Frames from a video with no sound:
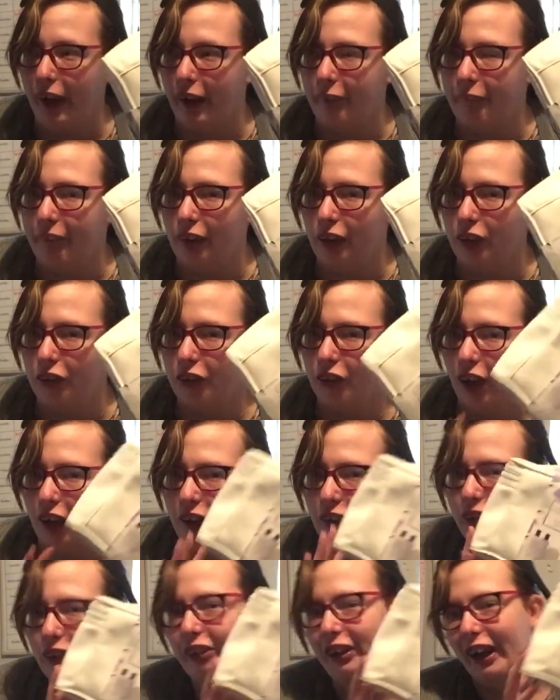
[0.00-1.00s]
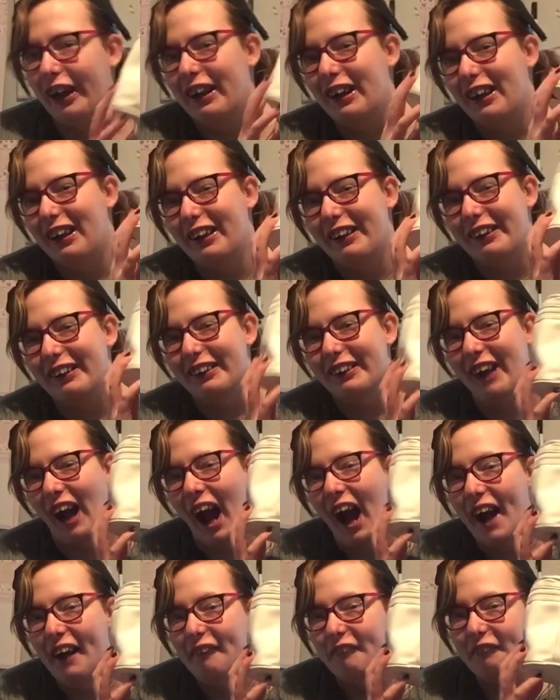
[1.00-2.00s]
having the scrunchies.
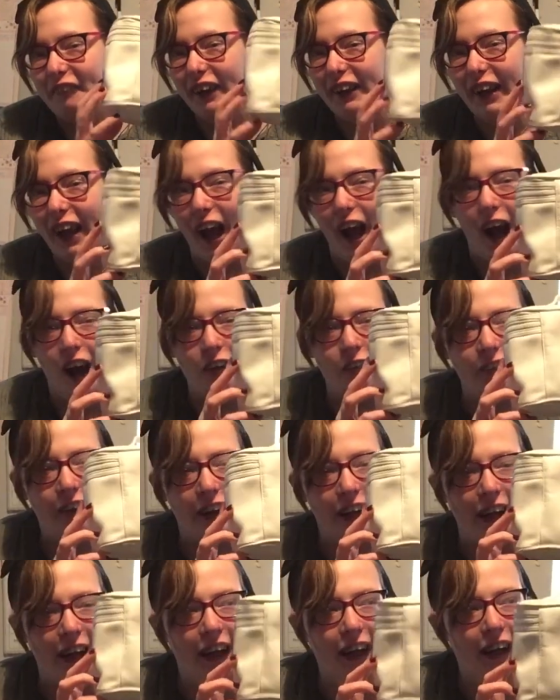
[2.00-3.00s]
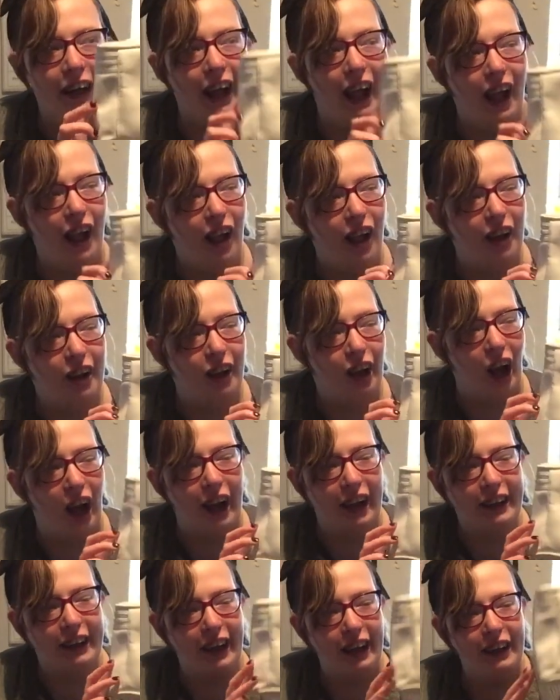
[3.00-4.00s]
But yeah, I really
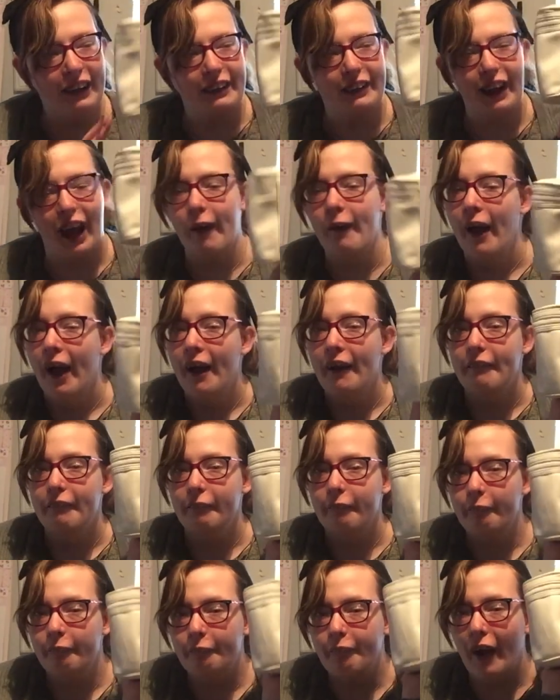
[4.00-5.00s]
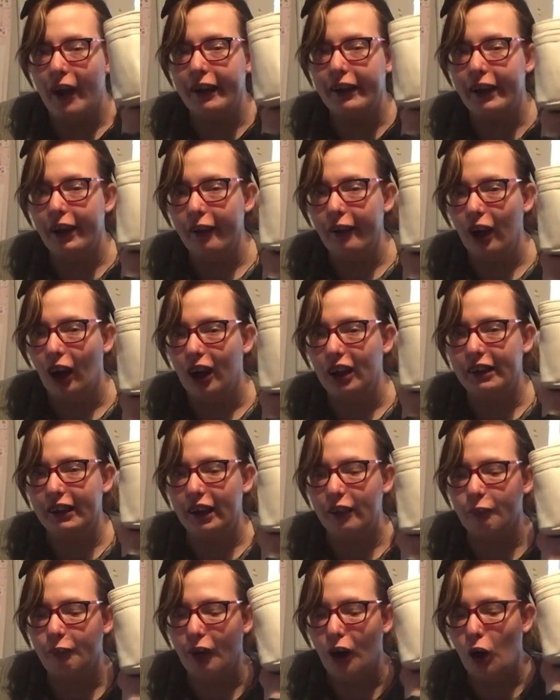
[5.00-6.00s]
like it. So thank you,
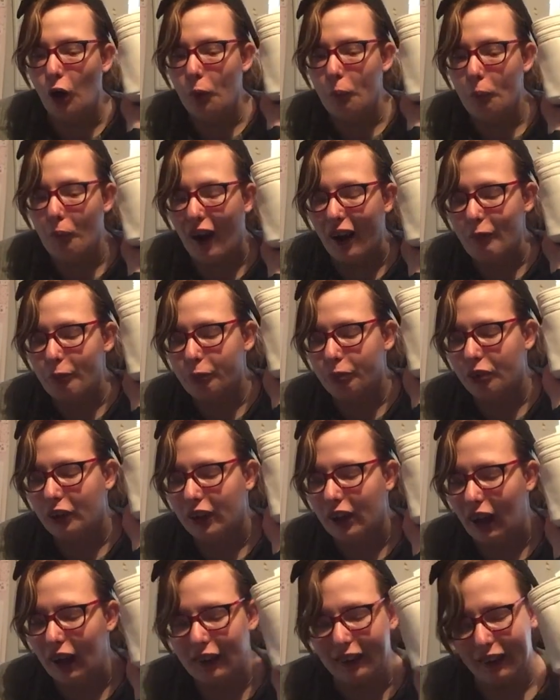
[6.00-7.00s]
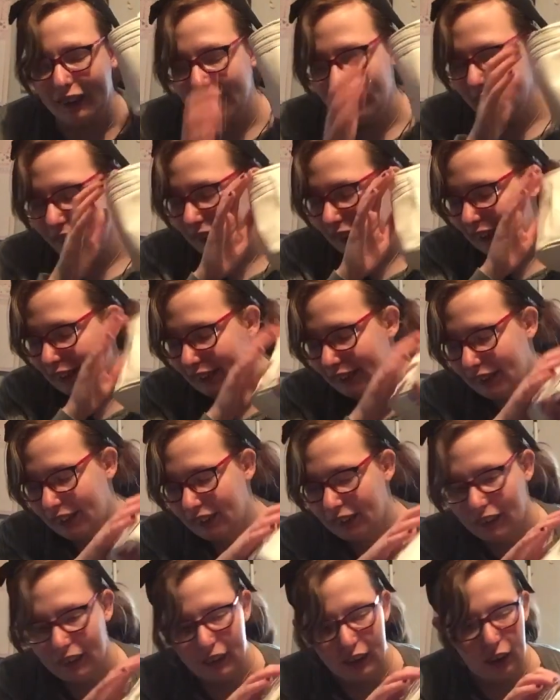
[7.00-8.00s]
Lottie, for all my presents.
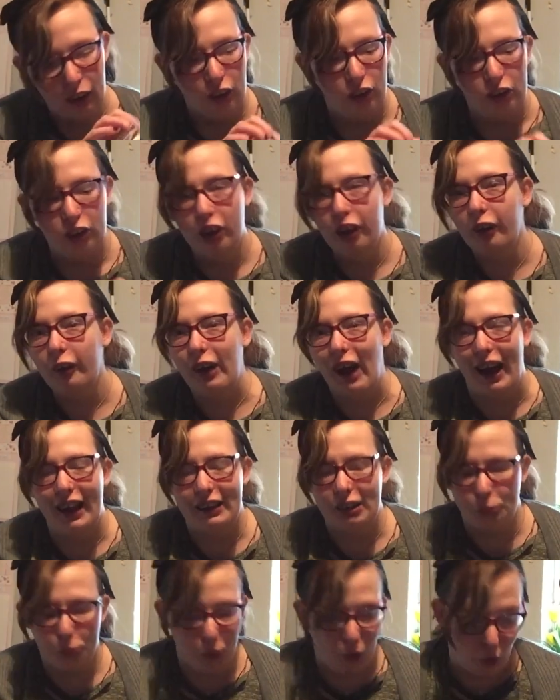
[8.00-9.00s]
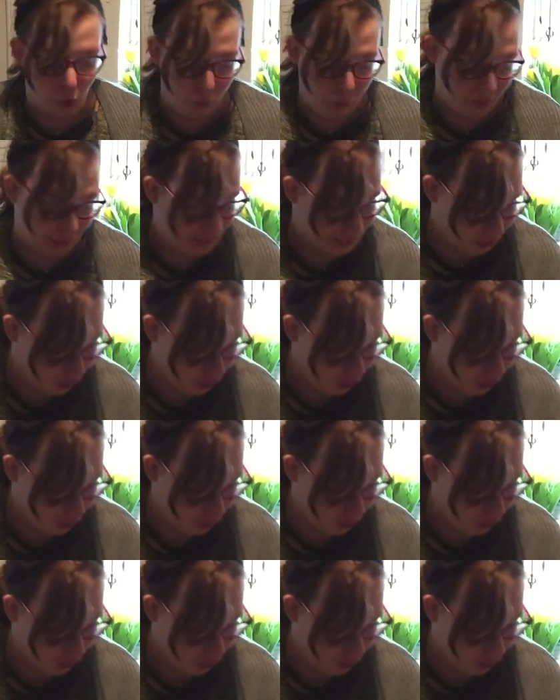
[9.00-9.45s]
You guys bore me